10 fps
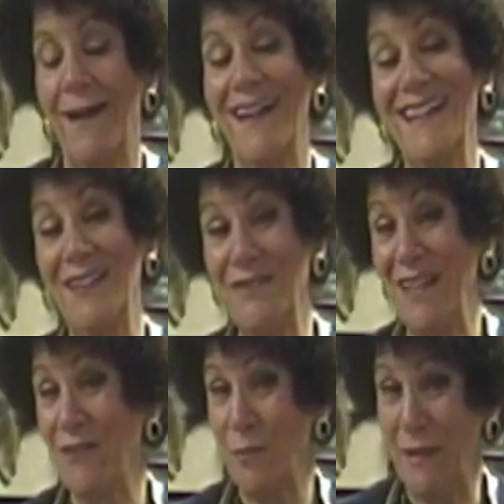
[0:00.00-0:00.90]
I have
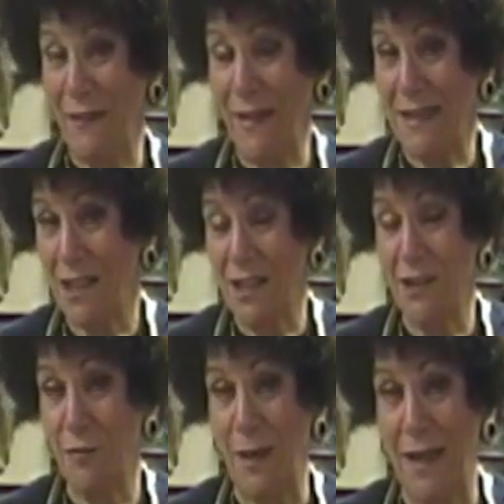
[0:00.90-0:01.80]
never been that
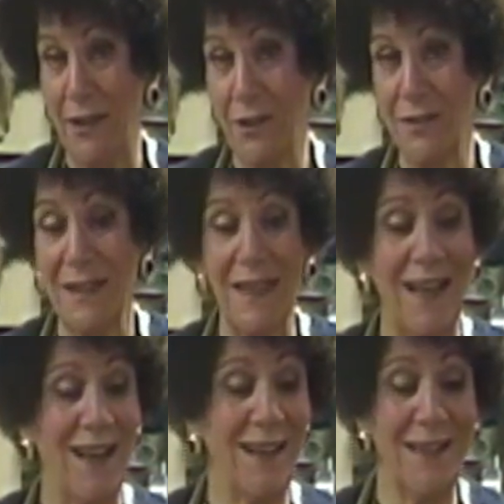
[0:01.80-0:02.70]
kind of potter.
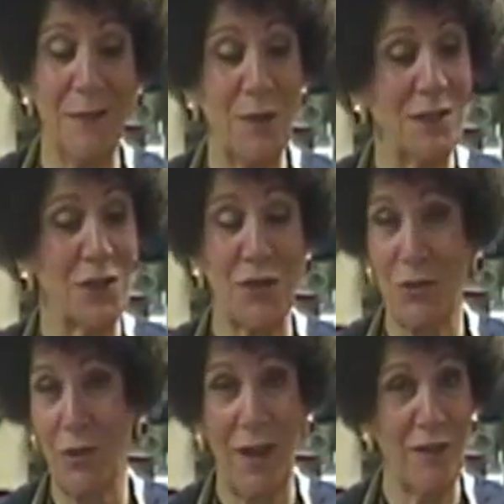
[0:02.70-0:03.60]
It would
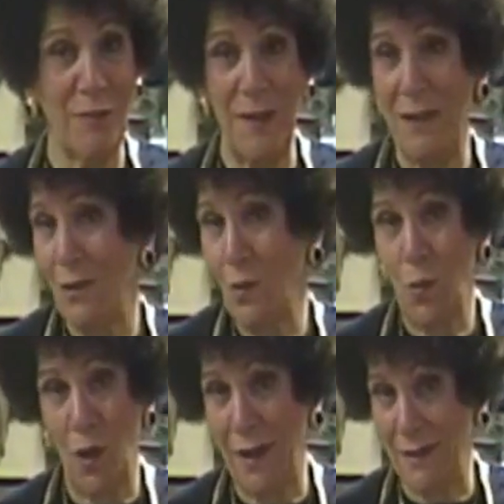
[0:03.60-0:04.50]
drive me
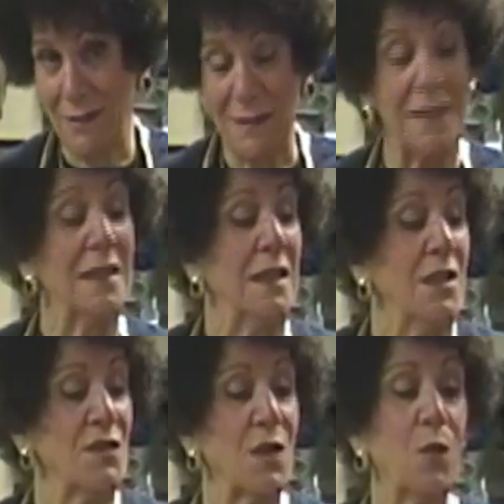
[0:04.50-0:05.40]
wild.
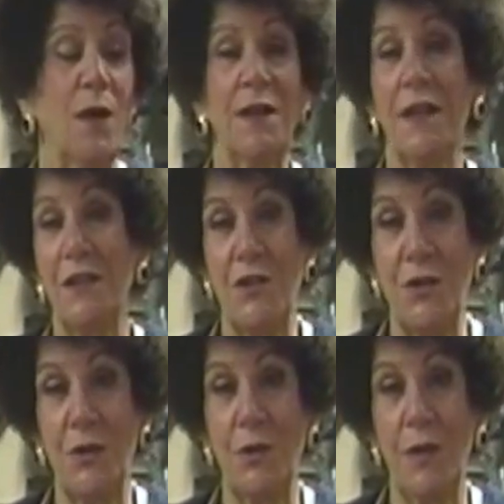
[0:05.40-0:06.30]
So what I
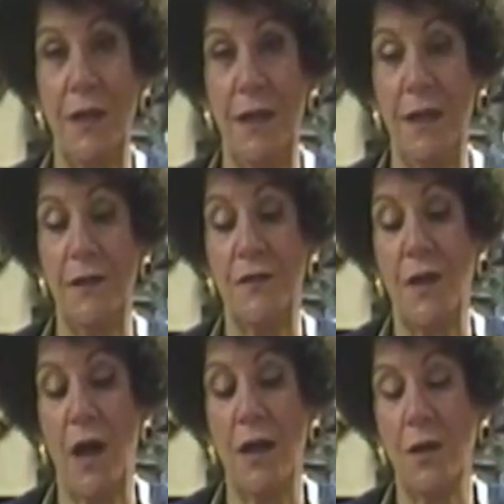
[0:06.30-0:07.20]
do
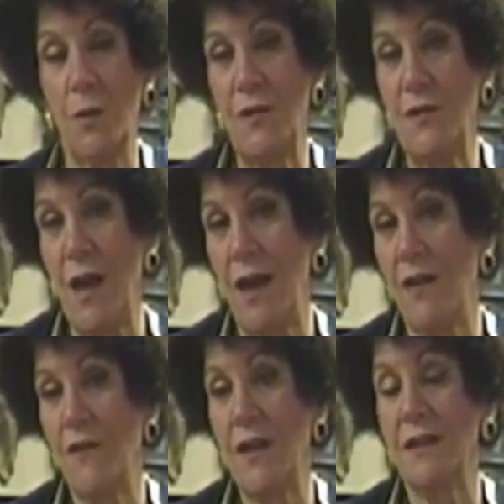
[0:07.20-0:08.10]
is I always
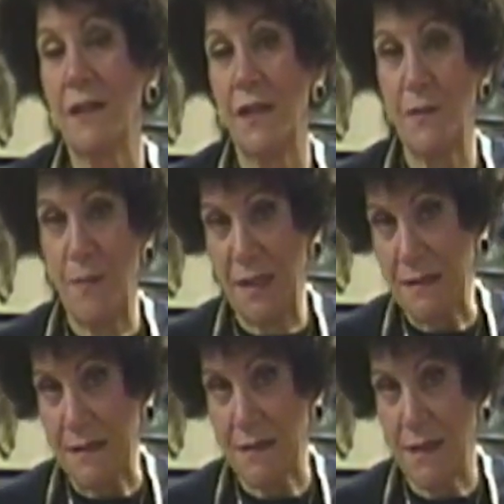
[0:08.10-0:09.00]
have a glaze
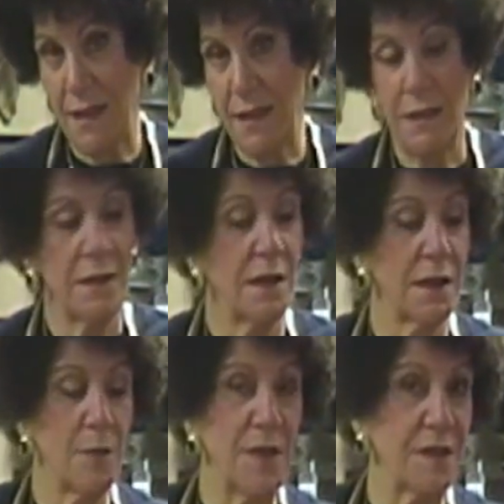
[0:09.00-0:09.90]
mixing day.
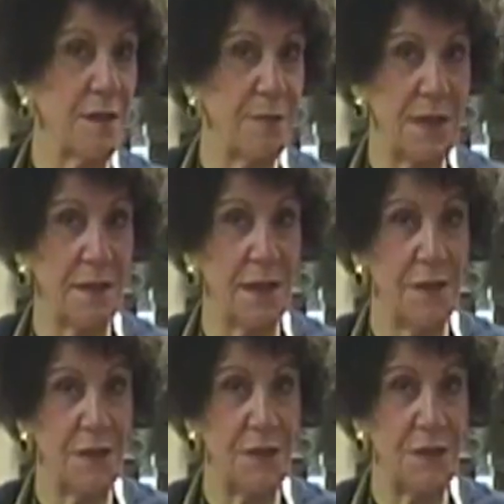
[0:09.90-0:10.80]
Like I'll mix up my
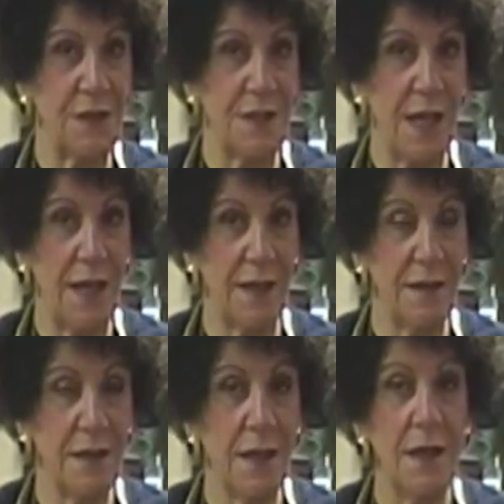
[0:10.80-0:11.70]
glazes today.